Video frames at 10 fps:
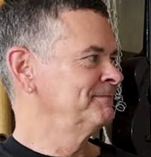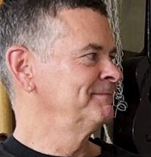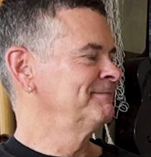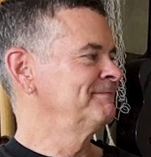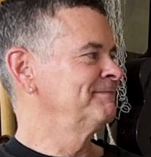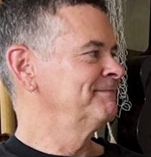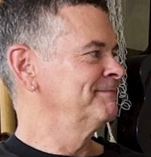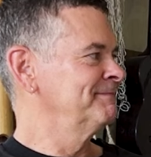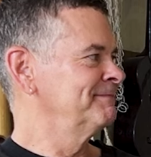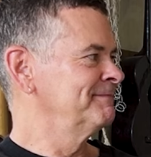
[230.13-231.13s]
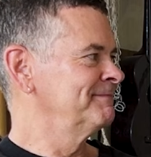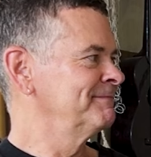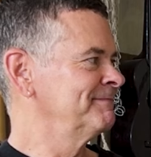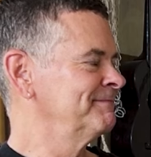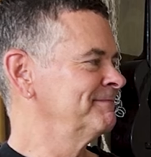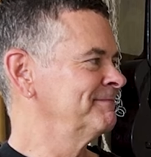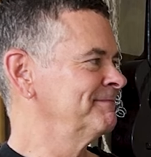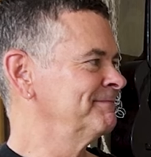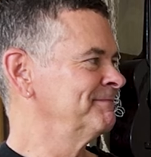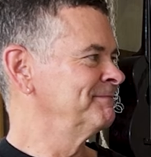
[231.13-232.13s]

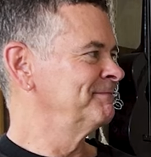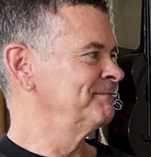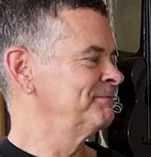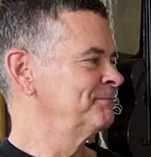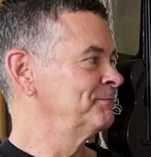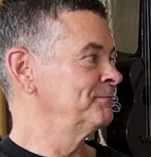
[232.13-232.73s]
(not speaking)